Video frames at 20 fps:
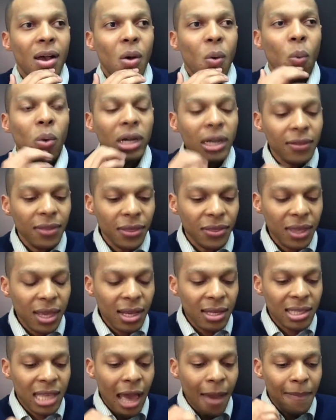One of the
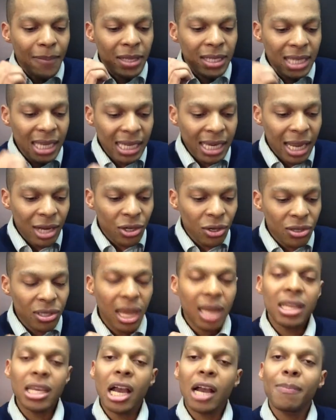things that teenagers
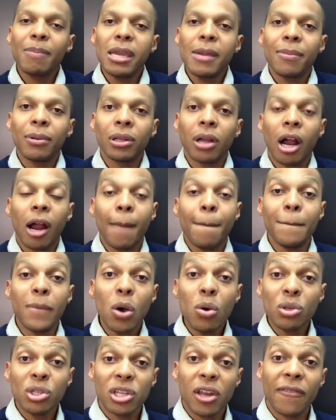and young people are
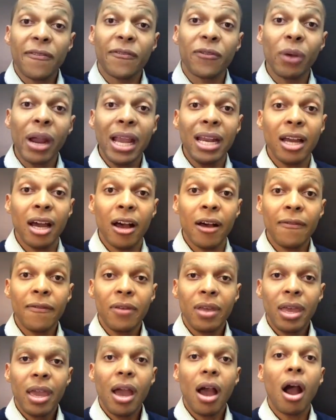most afraid of
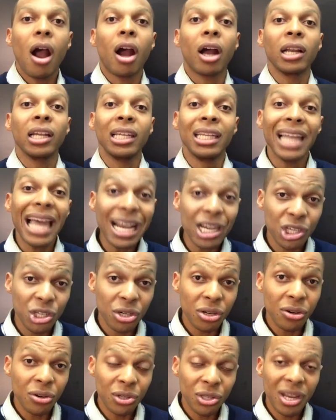are
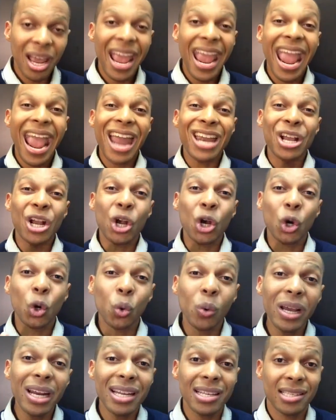lectures and
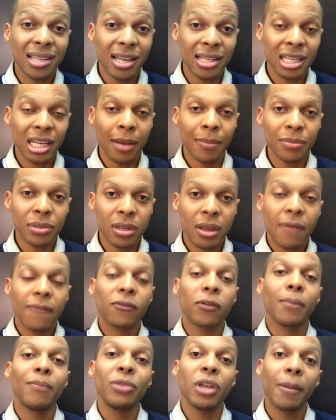criticisms
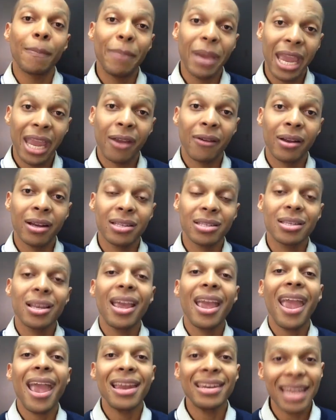from their parents
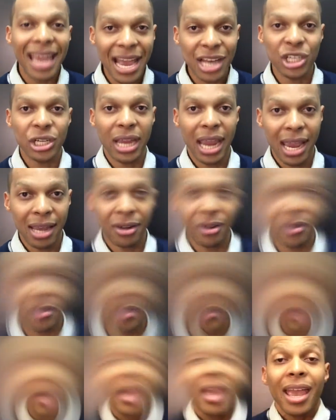and
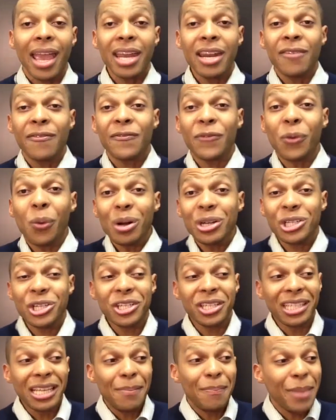educators. And
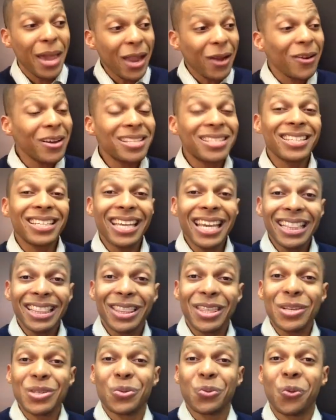unfortunately, parents get
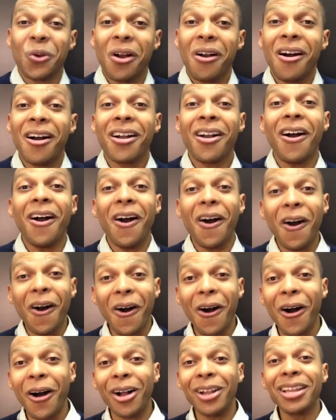this wrong
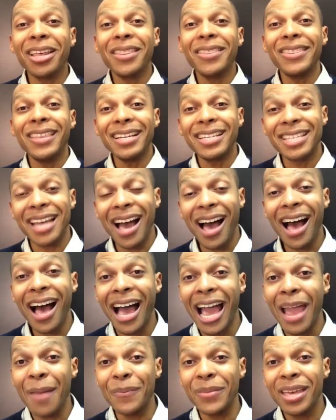all the
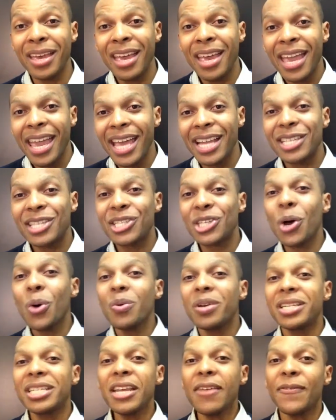time. It's
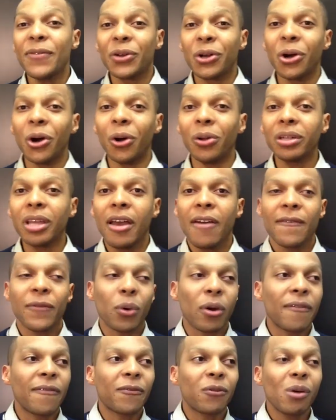so difficult
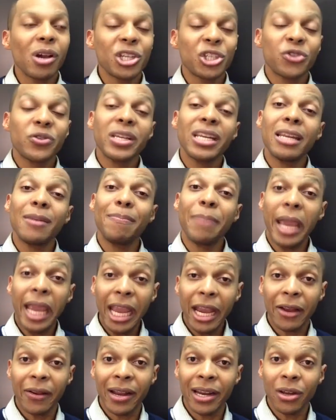for a frustrated
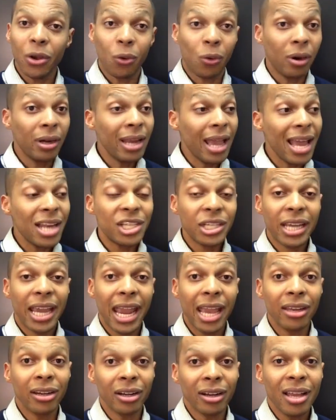parent or an
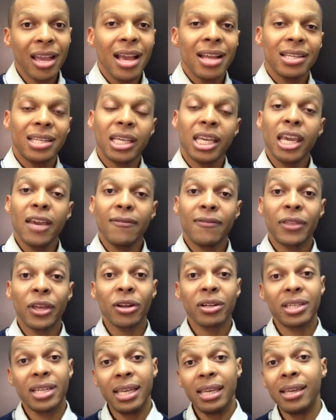educator to give
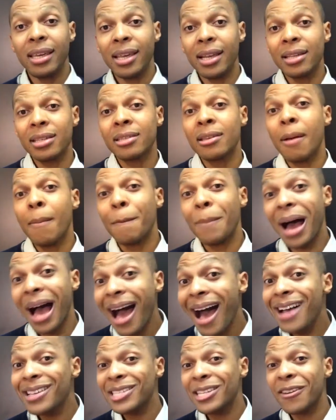their teens
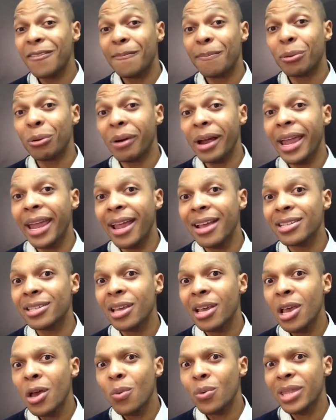positive
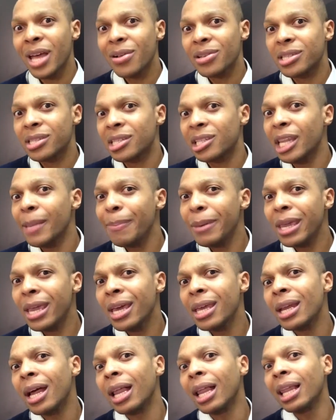praise without slipping
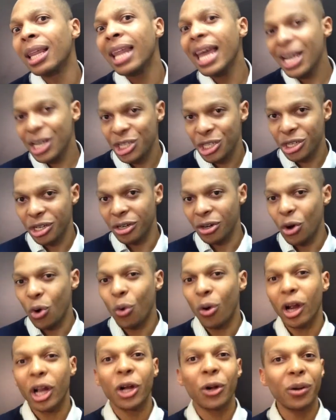in a lecture
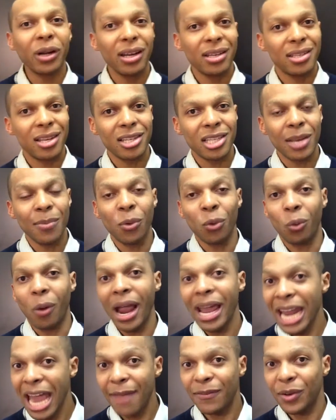or a criticism
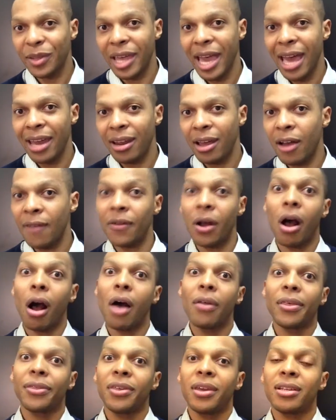right after that of
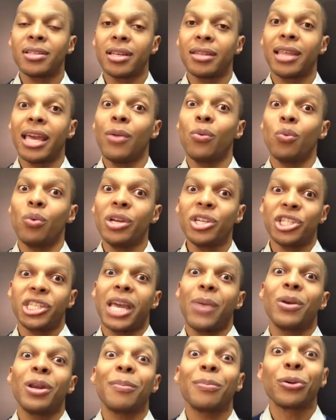all the things that they wish
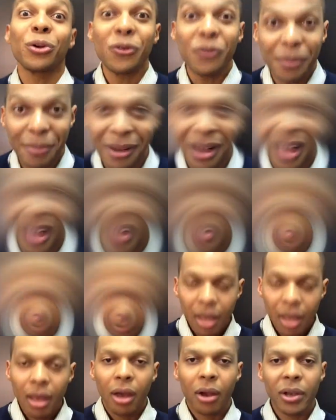they would improve upon.
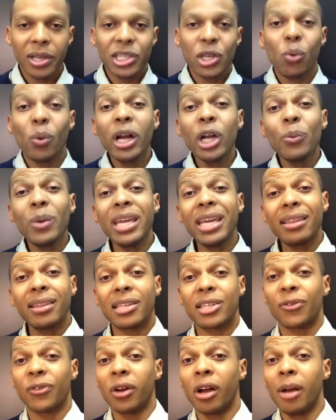Okay, so where do we get
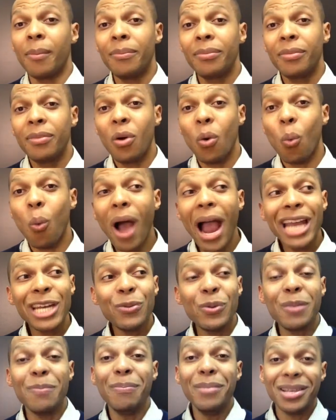this from? Why
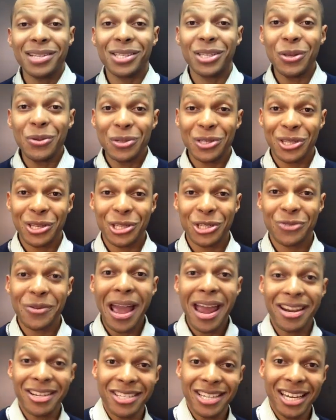do we misuse the
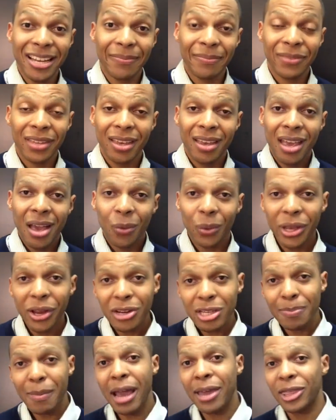strategy? Well,
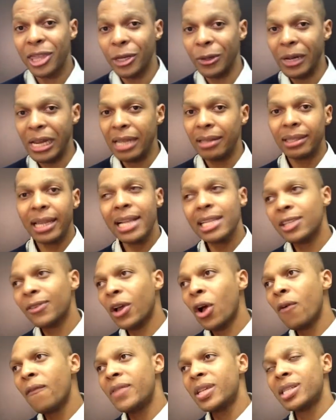here's my theory. Let's
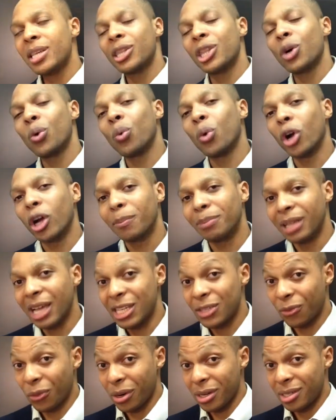go visit the
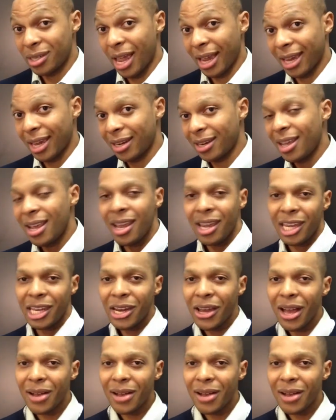workplace for a second. You know